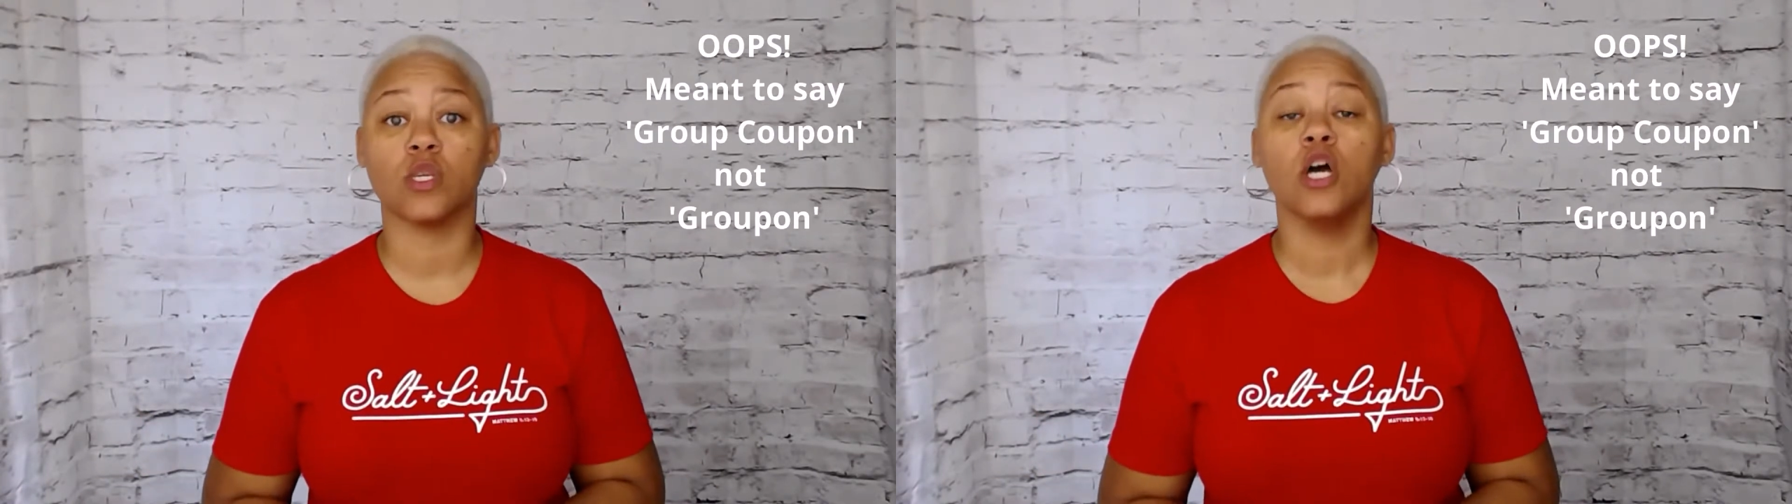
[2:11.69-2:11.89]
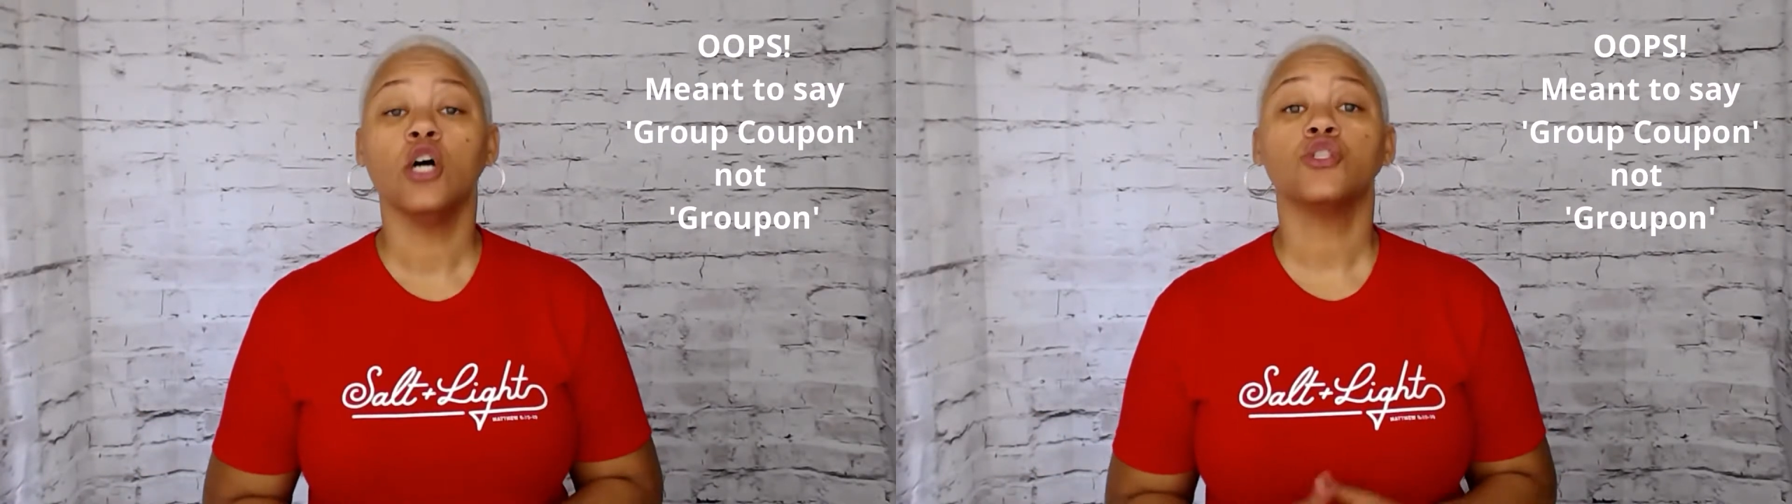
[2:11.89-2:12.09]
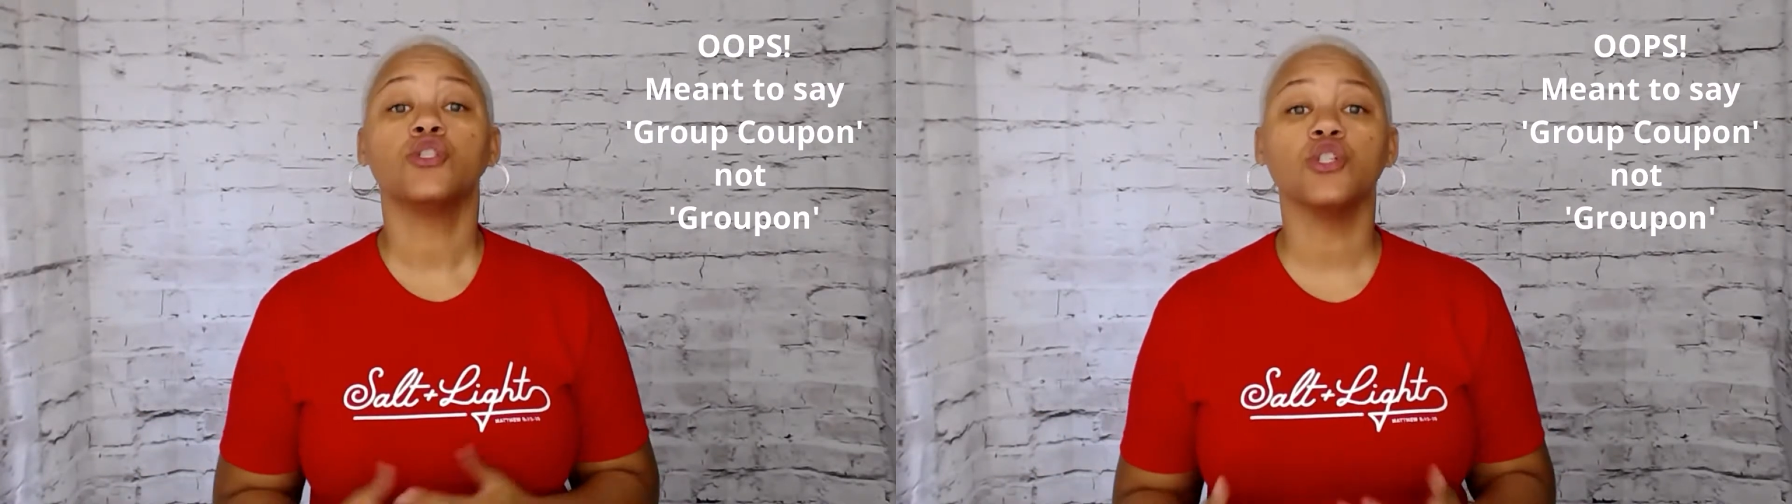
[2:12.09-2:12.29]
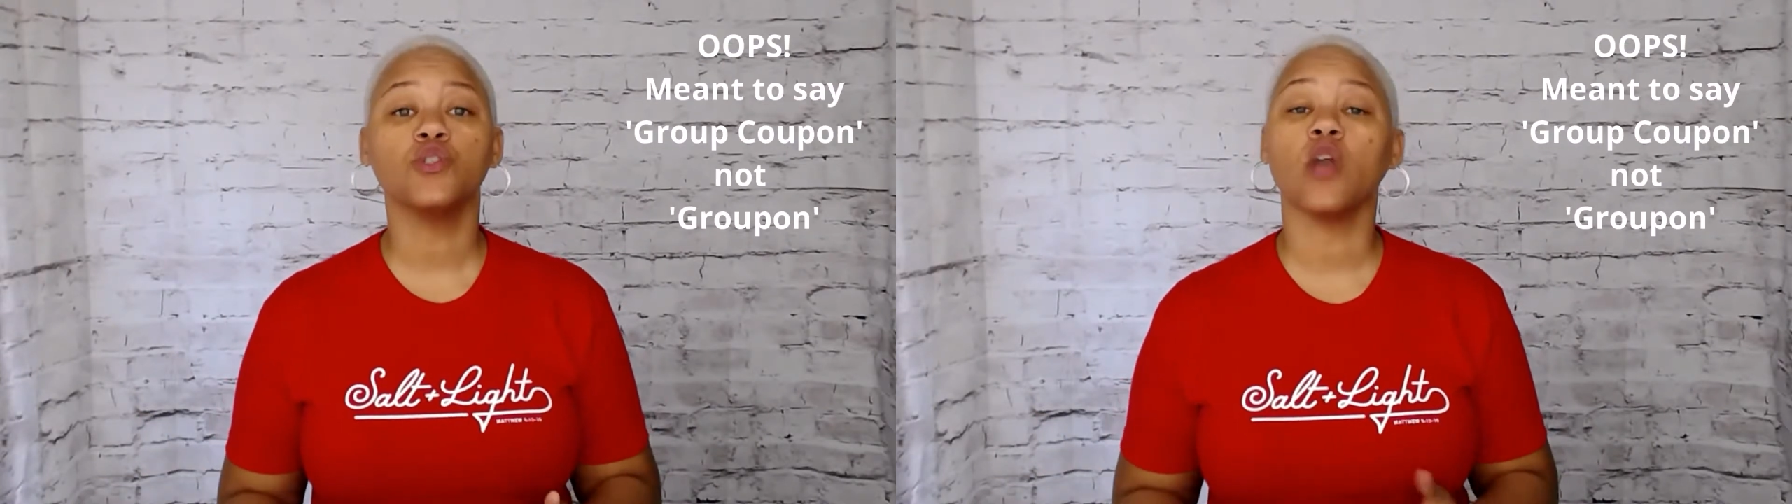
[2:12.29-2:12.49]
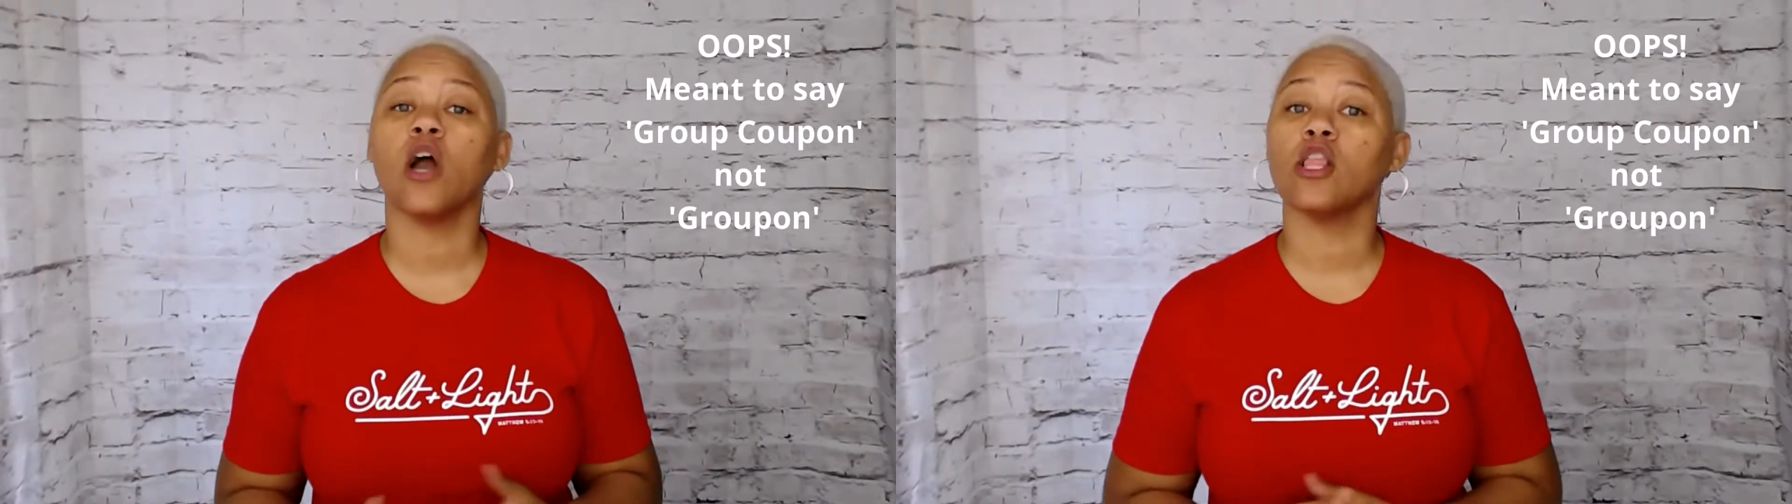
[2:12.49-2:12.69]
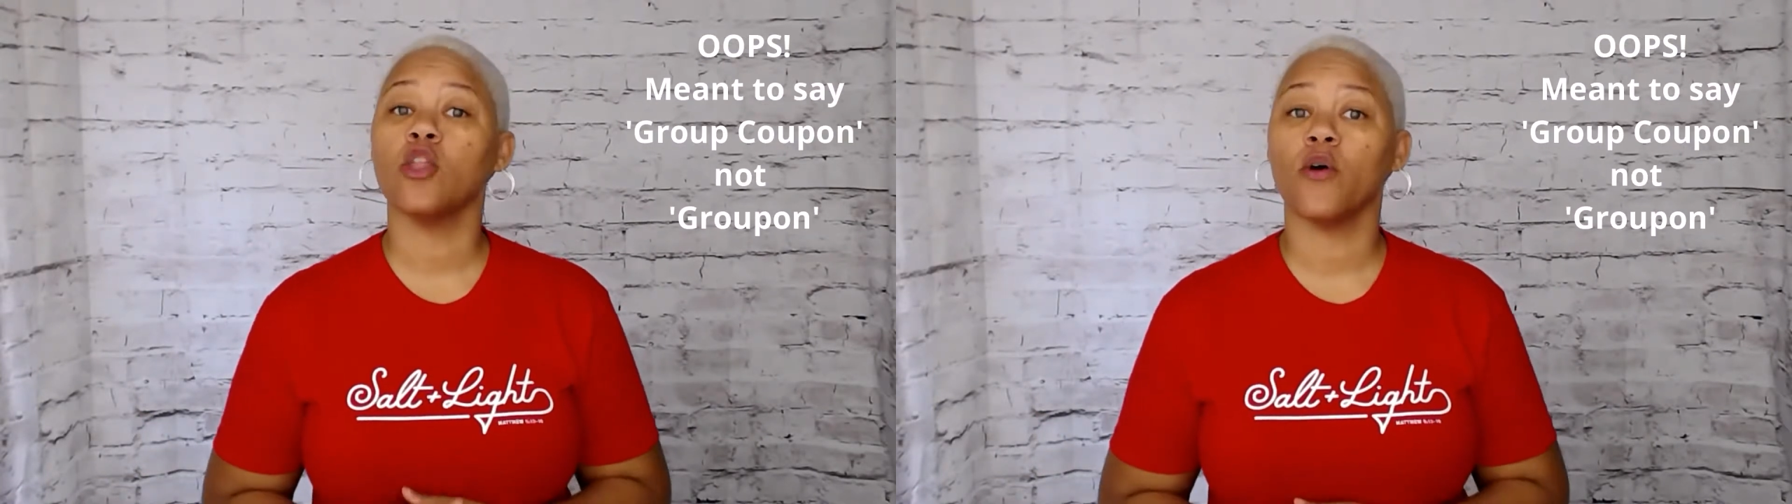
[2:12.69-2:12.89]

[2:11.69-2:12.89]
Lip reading: to your loyal